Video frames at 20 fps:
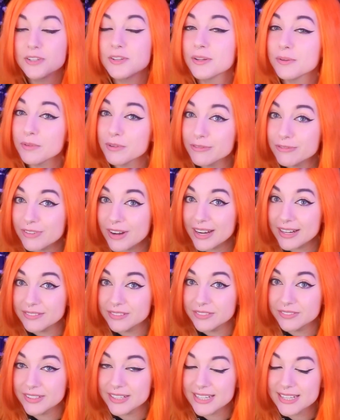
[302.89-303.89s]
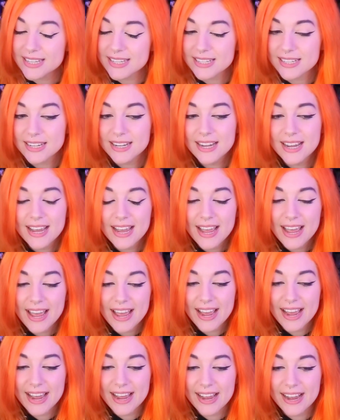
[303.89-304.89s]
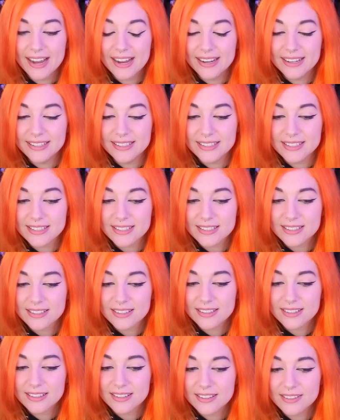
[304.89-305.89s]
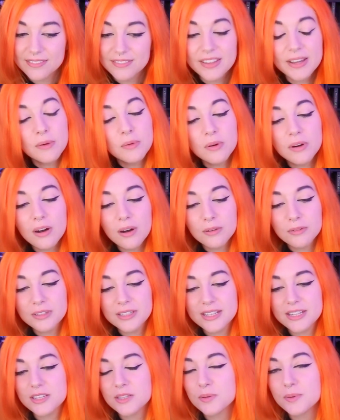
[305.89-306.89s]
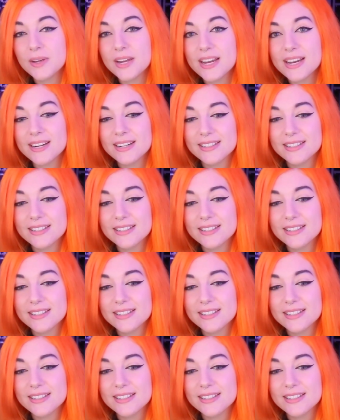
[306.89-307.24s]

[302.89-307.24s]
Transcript: So there were 5 of us, and they were all really sweet.